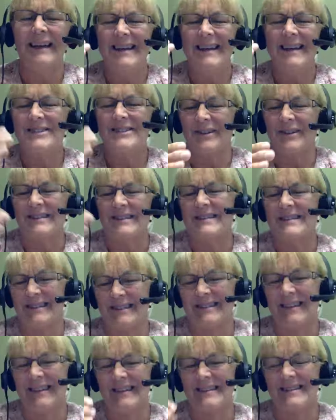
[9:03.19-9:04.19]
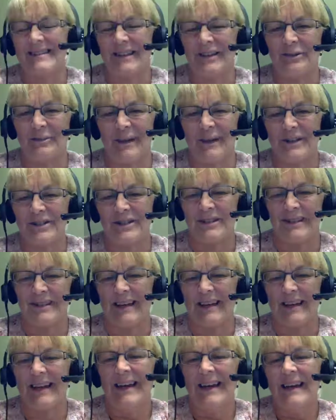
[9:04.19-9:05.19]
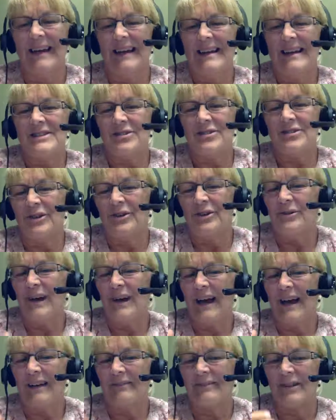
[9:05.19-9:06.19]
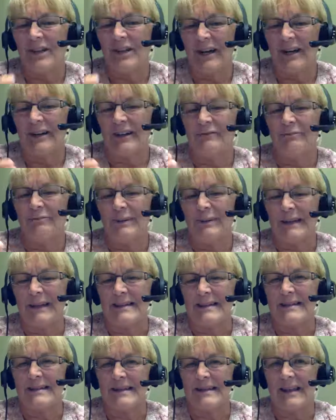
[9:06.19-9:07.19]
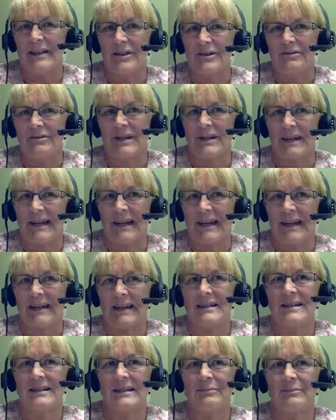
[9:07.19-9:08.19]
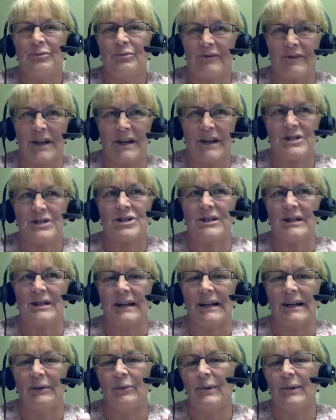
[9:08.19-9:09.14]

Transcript: So it's nice that you mentioned that. So you have a lot of places that you connect professionally.